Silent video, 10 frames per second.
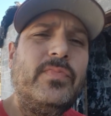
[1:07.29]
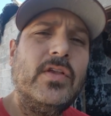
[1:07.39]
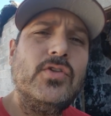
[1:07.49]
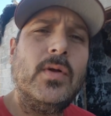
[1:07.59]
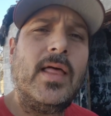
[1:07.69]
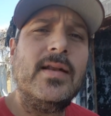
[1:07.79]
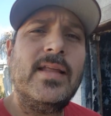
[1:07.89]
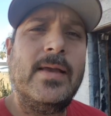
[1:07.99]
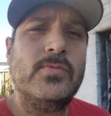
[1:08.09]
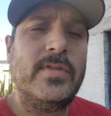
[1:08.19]
So a lot of
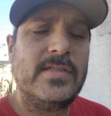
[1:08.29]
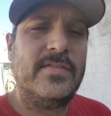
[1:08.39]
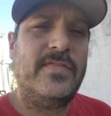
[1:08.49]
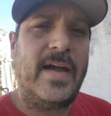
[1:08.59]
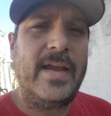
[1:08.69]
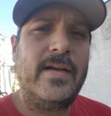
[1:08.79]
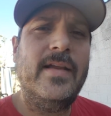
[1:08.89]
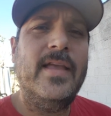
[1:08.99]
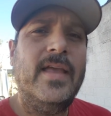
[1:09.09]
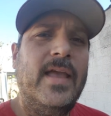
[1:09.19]
times when there's a fire,
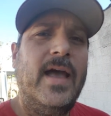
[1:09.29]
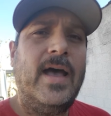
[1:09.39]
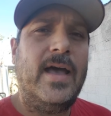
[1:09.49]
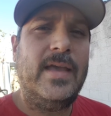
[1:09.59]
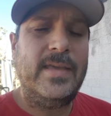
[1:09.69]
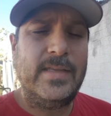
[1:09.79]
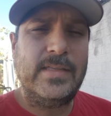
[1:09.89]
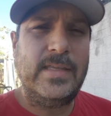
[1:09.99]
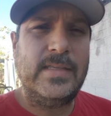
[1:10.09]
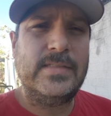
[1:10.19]
it
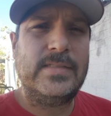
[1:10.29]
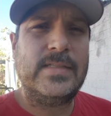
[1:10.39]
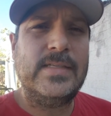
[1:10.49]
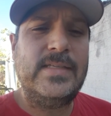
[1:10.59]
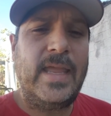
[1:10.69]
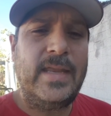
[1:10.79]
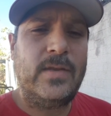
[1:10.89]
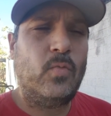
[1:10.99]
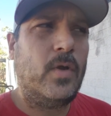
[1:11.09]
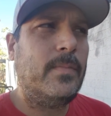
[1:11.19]
is contained
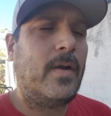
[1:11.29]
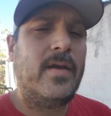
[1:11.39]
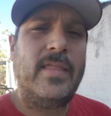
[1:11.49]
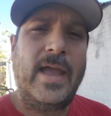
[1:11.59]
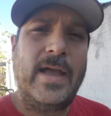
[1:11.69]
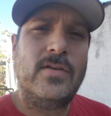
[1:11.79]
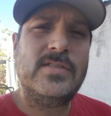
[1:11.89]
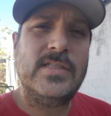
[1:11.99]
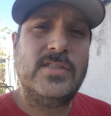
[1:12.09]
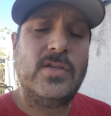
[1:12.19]
in one part of the
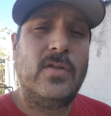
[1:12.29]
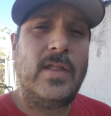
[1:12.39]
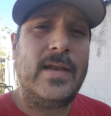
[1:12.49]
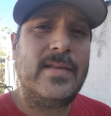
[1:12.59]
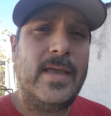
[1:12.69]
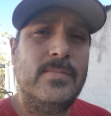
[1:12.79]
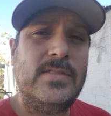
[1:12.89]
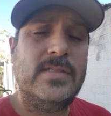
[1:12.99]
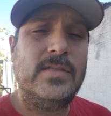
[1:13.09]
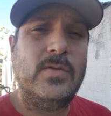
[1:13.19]
house, and so a lot of
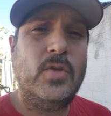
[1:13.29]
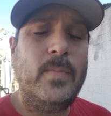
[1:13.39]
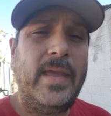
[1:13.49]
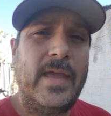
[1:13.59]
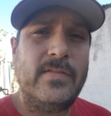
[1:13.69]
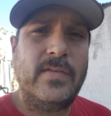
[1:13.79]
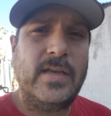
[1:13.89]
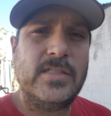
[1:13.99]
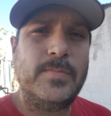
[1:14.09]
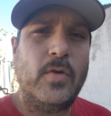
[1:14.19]
times you may
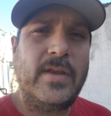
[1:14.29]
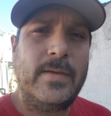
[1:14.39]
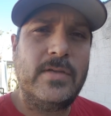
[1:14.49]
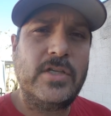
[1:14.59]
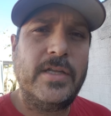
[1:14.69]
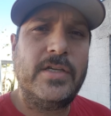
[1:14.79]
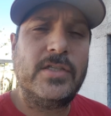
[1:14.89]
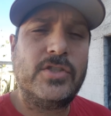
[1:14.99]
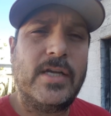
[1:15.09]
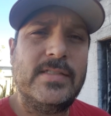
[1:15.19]
have smoke damage on your
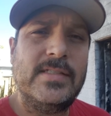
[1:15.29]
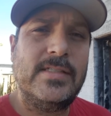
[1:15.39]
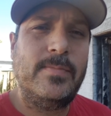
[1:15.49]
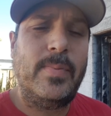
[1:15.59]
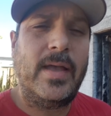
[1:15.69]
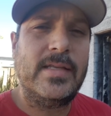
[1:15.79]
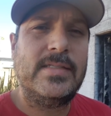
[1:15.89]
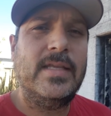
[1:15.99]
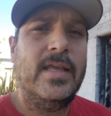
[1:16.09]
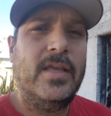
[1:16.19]
trusses,
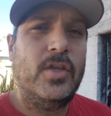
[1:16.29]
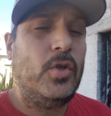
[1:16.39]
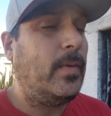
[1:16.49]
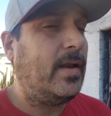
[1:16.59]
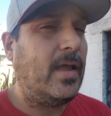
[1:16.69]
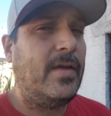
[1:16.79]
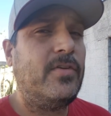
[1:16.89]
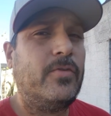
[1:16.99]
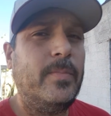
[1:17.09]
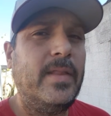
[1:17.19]
but you may not have
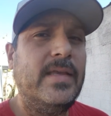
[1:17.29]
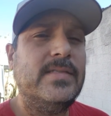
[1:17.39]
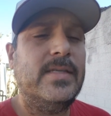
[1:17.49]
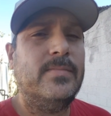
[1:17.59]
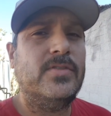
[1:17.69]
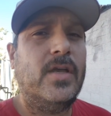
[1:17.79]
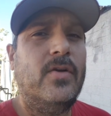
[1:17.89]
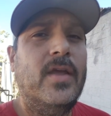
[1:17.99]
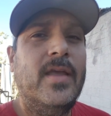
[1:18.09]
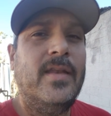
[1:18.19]
to replace them. So
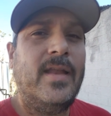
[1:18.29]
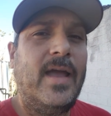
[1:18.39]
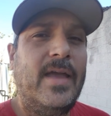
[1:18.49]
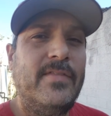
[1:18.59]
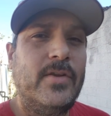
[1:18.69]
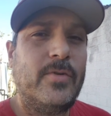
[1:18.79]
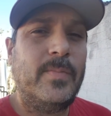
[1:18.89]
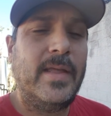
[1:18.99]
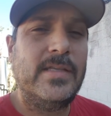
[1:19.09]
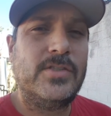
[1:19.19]
not having to
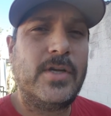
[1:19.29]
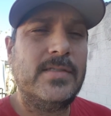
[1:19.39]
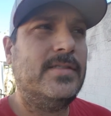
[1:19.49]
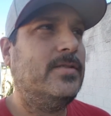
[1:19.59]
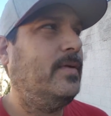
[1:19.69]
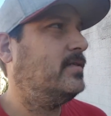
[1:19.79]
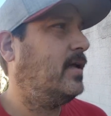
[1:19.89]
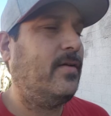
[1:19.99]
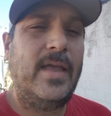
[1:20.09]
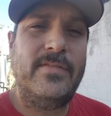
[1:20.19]
replace trusses means
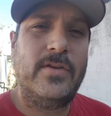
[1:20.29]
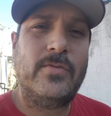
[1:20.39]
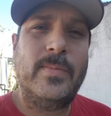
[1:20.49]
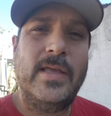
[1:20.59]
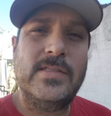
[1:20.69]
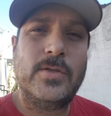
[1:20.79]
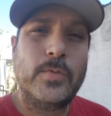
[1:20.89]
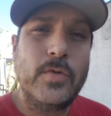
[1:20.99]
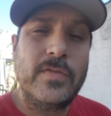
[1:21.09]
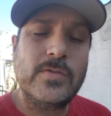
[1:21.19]
not having to replace the
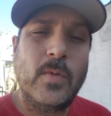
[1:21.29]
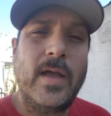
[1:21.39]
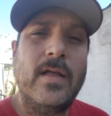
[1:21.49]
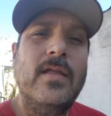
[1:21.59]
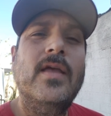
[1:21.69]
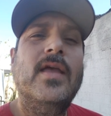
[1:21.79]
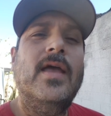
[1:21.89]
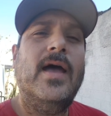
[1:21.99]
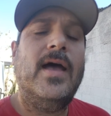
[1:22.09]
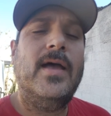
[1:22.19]
roof as well.
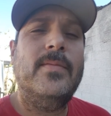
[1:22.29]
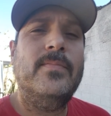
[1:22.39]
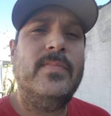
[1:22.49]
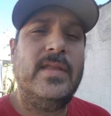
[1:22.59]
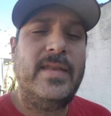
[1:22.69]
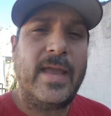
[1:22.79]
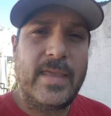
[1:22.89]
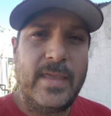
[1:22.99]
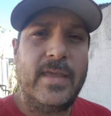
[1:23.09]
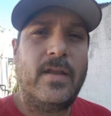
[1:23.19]
The
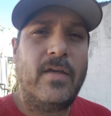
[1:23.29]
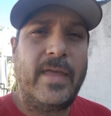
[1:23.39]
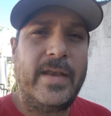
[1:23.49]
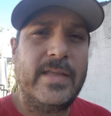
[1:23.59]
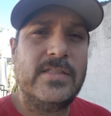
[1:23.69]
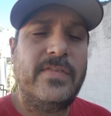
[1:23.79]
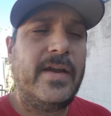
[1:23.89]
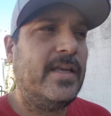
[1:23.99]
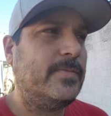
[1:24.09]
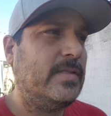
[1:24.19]
decking and all that, it gets
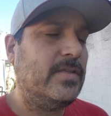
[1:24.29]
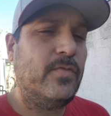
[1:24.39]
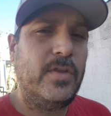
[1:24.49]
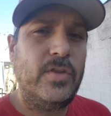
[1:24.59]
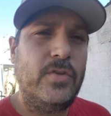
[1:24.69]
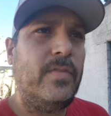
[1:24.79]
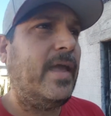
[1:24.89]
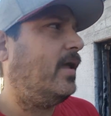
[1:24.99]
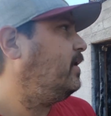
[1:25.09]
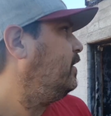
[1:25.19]
very expensive when you do that.